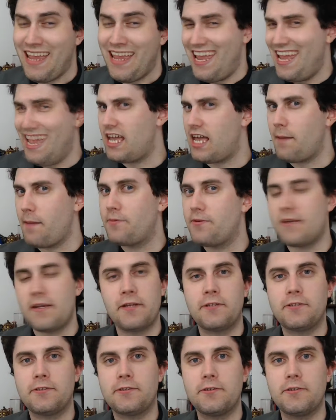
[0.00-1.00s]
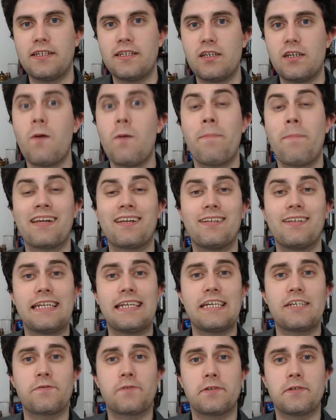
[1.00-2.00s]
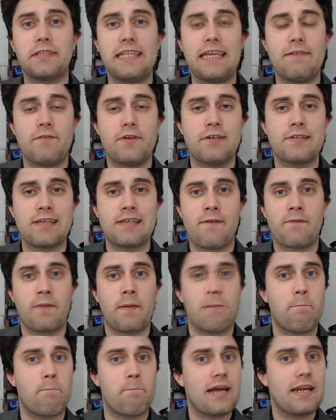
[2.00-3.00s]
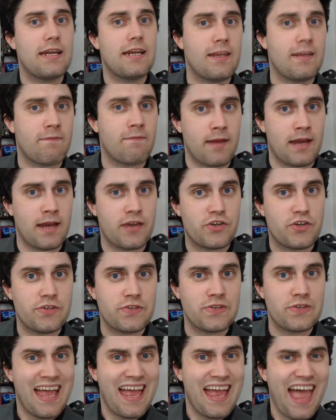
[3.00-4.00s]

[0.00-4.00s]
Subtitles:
Hiccups included no penalties for leavers of competitive matches,